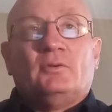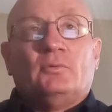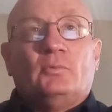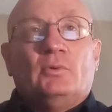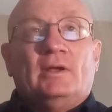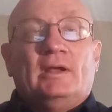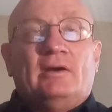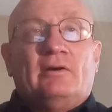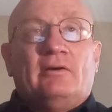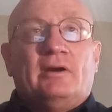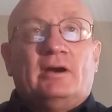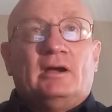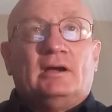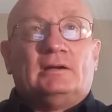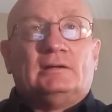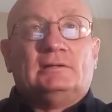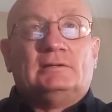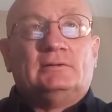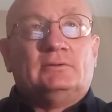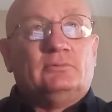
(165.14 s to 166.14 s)
We are
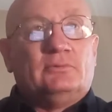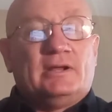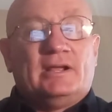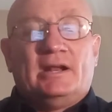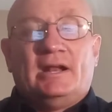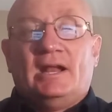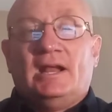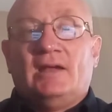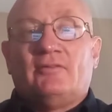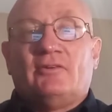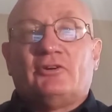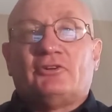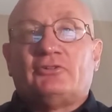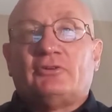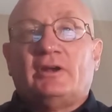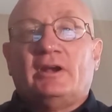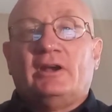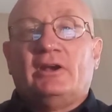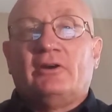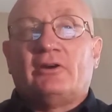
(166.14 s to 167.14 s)
uh, we're going to have our
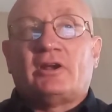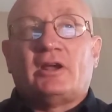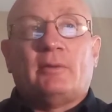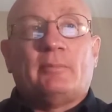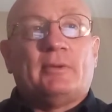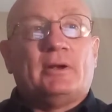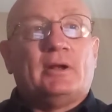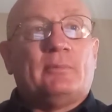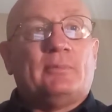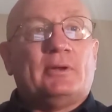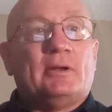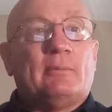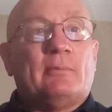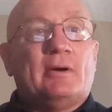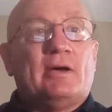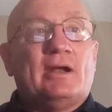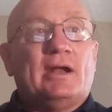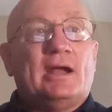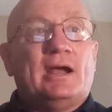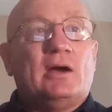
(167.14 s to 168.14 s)
training here coming up in
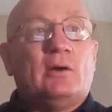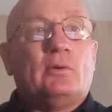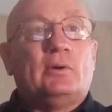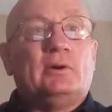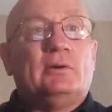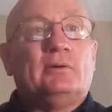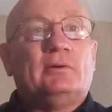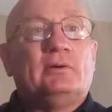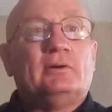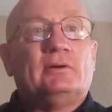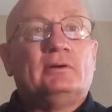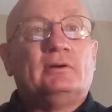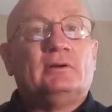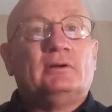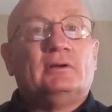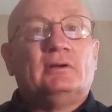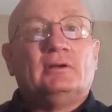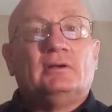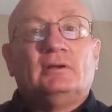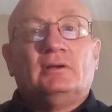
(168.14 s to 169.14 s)
about an hour,
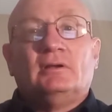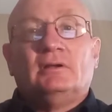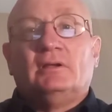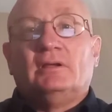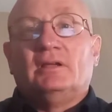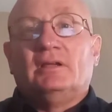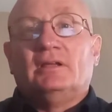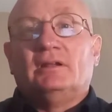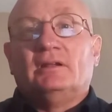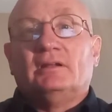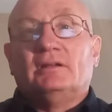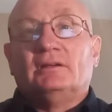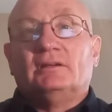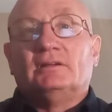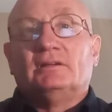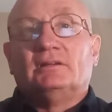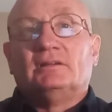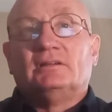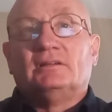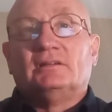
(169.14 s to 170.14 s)
and
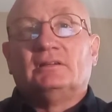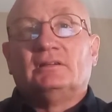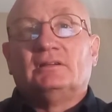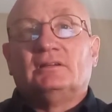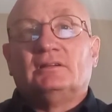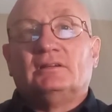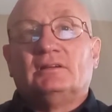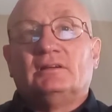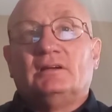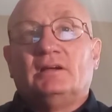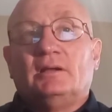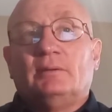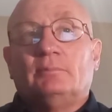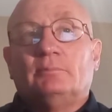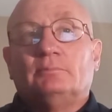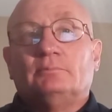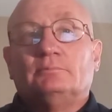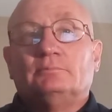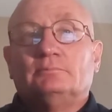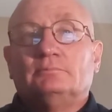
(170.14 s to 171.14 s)
uh,
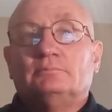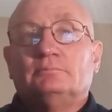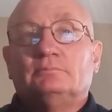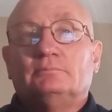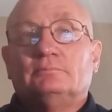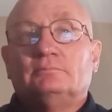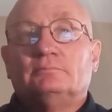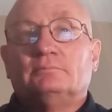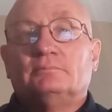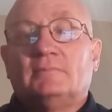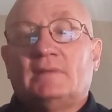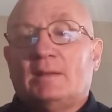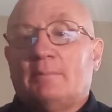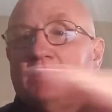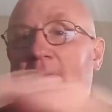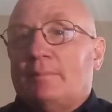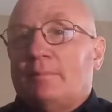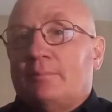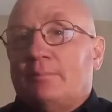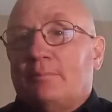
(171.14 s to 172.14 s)
I'm got
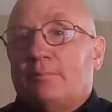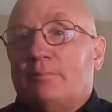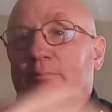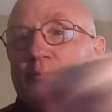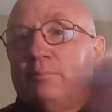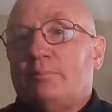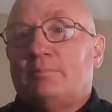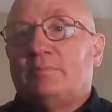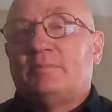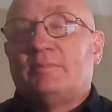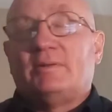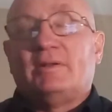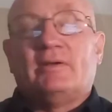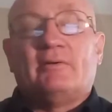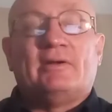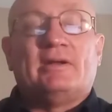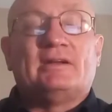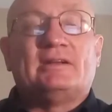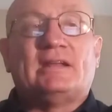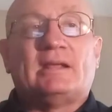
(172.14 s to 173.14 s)
my get
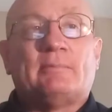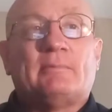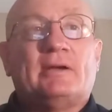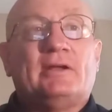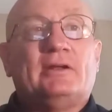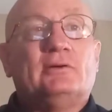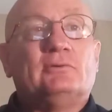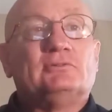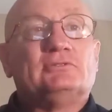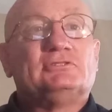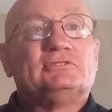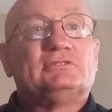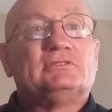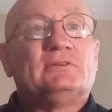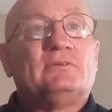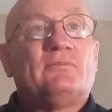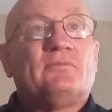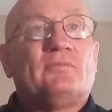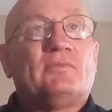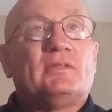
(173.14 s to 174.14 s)
ready to take my notes.